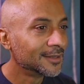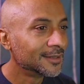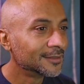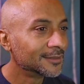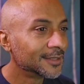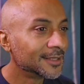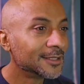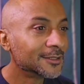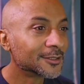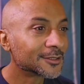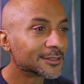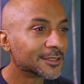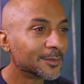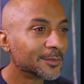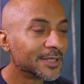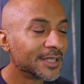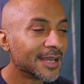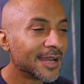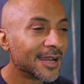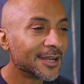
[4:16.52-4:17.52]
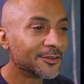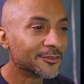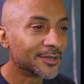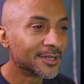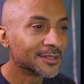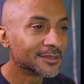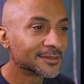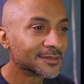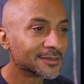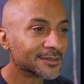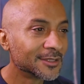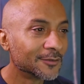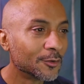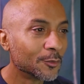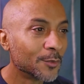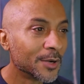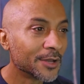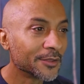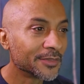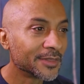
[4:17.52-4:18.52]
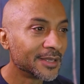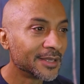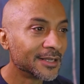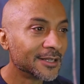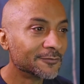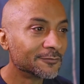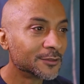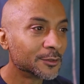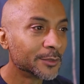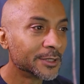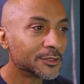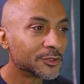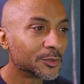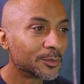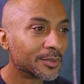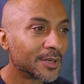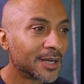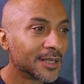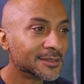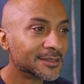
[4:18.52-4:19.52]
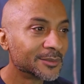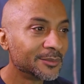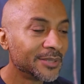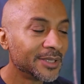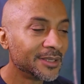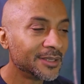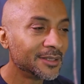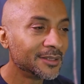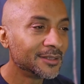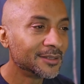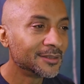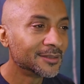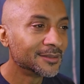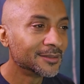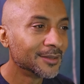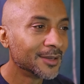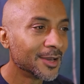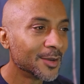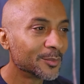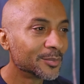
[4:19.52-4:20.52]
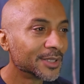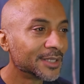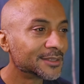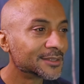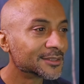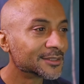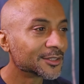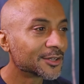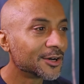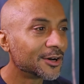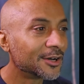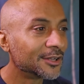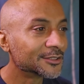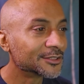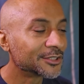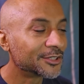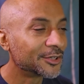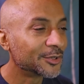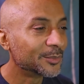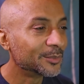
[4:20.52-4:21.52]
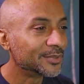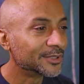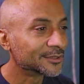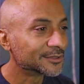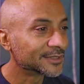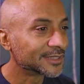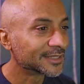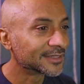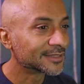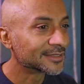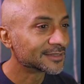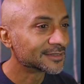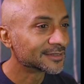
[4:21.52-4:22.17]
Then he looks up the address of a wealthy and influential bride-to-be and places a call to her building.